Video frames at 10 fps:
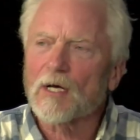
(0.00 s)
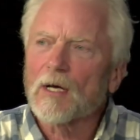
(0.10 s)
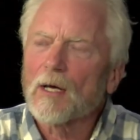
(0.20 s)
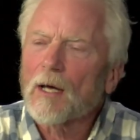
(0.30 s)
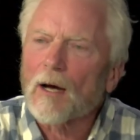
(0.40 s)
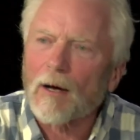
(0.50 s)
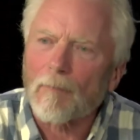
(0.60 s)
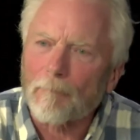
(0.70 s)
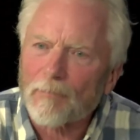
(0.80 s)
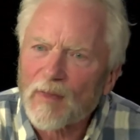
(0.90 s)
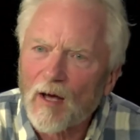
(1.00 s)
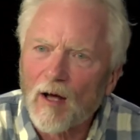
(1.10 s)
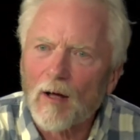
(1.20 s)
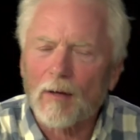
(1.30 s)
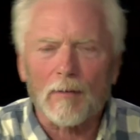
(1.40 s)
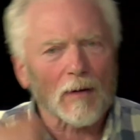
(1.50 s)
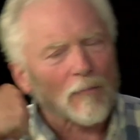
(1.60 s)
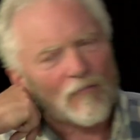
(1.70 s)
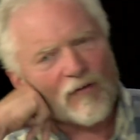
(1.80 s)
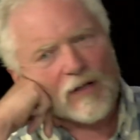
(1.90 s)
Mm-hmm. Um, uh, a
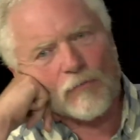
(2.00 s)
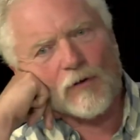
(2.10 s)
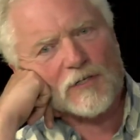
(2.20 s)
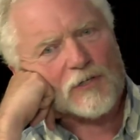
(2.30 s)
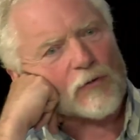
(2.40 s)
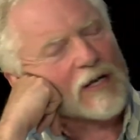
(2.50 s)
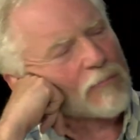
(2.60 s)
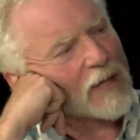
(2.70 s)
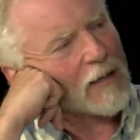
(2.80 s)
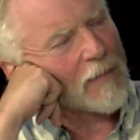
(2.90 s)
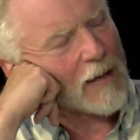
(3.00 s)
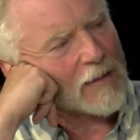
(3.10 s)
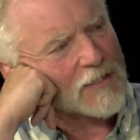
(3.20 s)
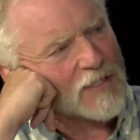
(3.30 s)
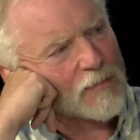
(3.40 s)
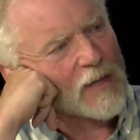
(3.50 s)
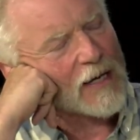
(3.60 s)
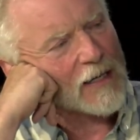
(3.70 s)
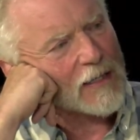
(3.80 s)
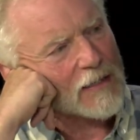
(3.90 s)
fellow wrote a screenplay about it and
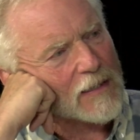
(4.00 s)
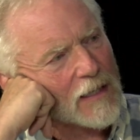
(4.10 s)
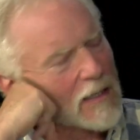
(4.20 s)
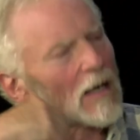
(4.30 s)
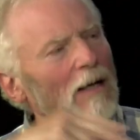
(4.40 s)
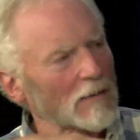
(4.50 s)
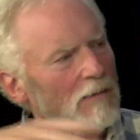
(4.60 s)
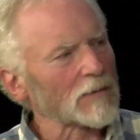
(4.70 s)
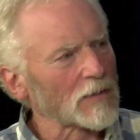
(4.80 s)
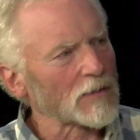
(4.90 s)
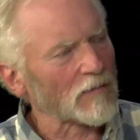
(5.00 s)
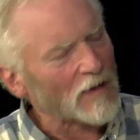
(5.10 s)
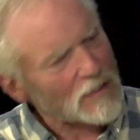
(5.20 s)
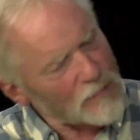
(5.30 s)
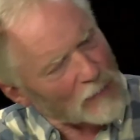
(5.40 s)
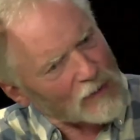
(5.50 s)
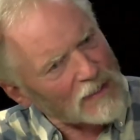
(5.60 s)
submitted it, you know, to various people.